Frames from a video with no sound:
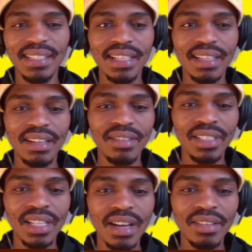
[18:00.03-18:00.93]

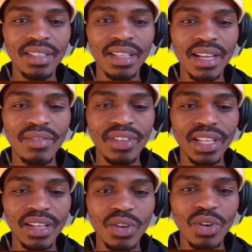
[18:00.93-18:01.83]
the
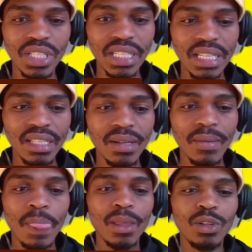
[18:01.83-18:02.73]
African continent.
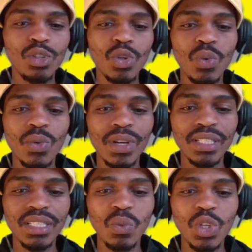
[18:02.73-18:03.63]
So we want to
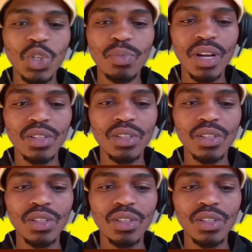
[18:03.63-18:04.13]
see which parts